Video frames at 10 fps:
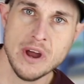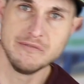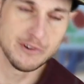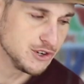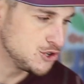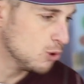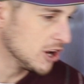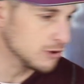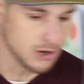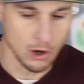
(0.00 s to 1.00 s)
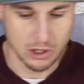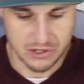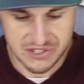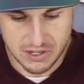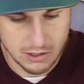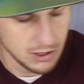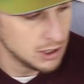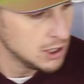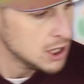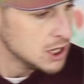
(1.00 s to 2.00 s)
went for $200.
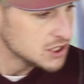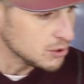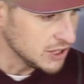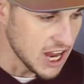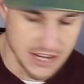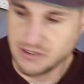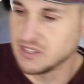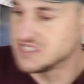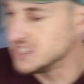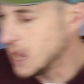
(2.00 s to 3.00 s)
So yeah, you can see